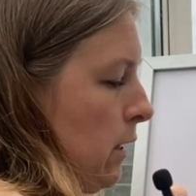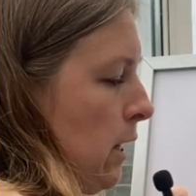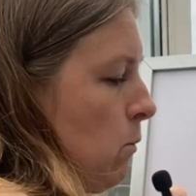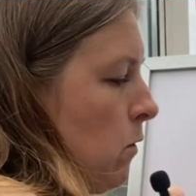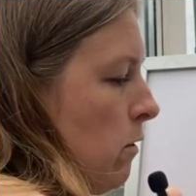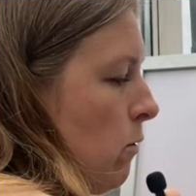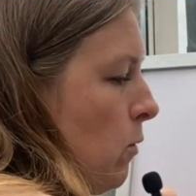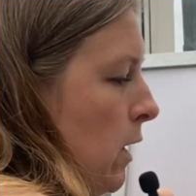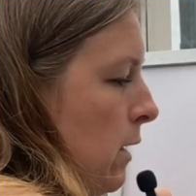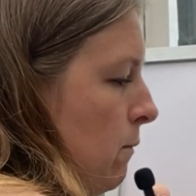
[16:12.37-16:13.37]
Keep the
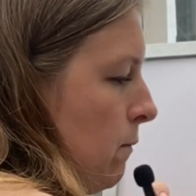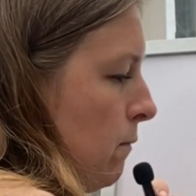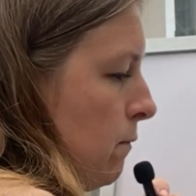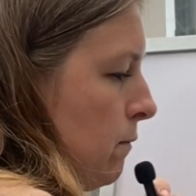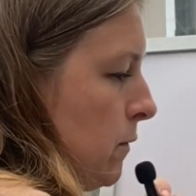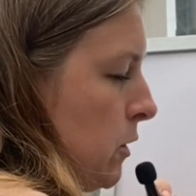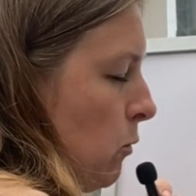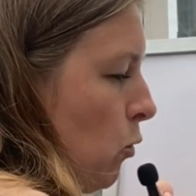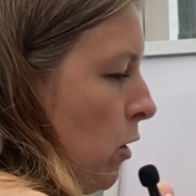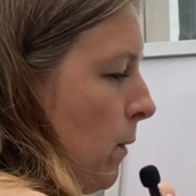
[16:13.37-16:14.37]
3. Don't
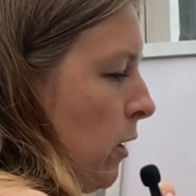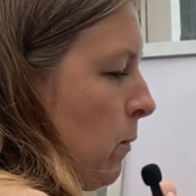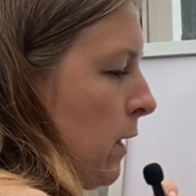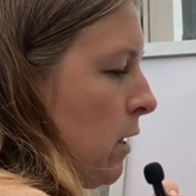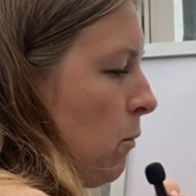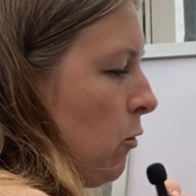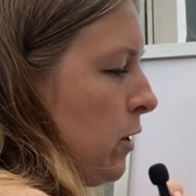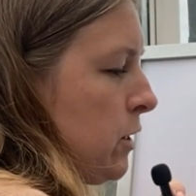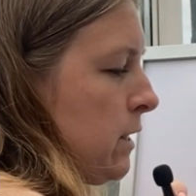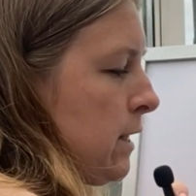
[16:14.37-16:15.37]
worry about the big number. It
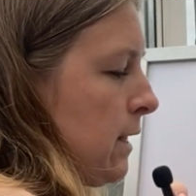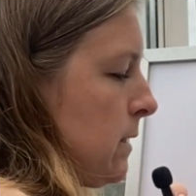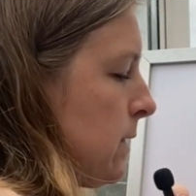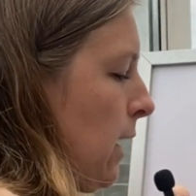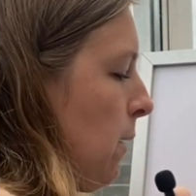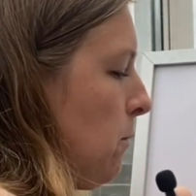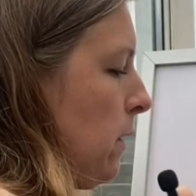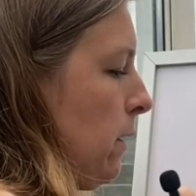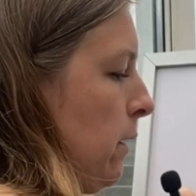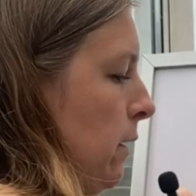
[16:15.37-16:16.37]
just stays the same.
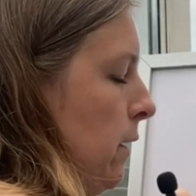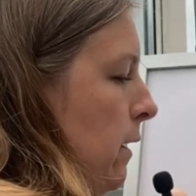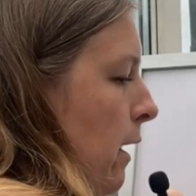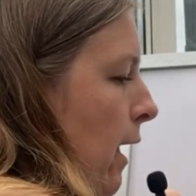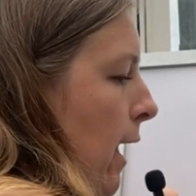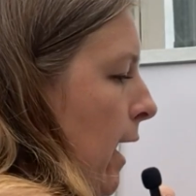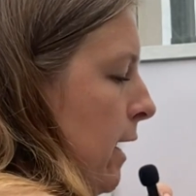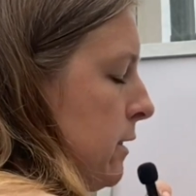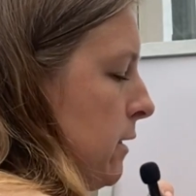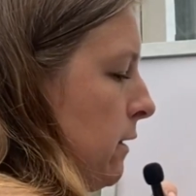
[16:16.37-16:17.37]

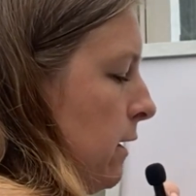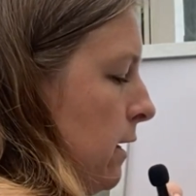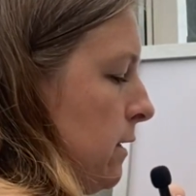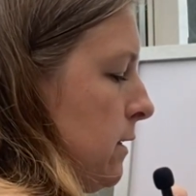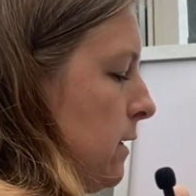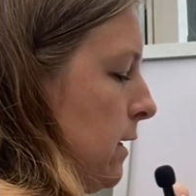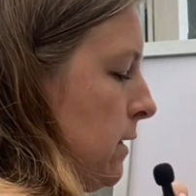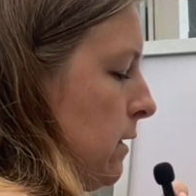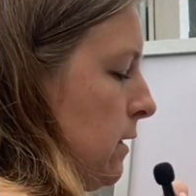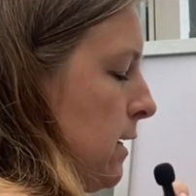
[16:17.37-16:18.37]
Add the
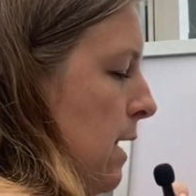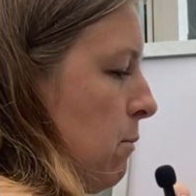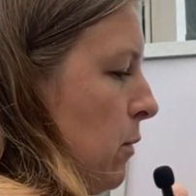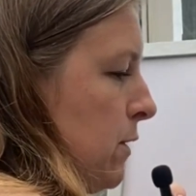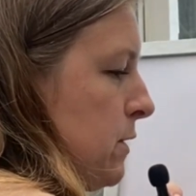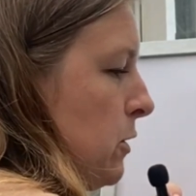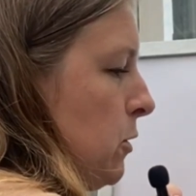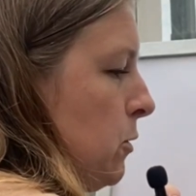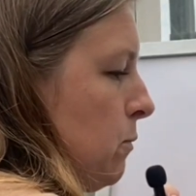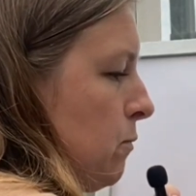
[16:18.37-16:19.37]
indices. 10 plus
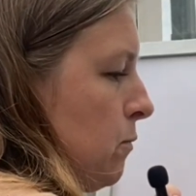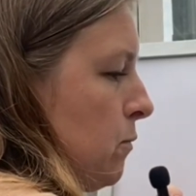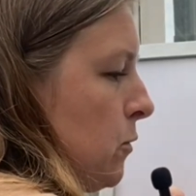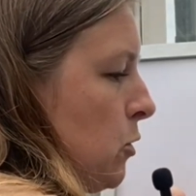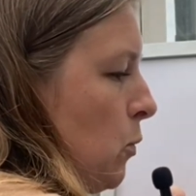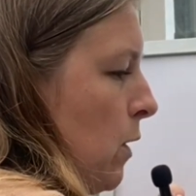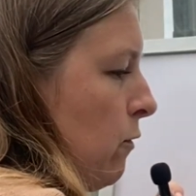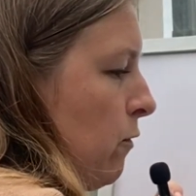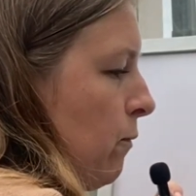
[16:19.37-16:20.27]
2, 12.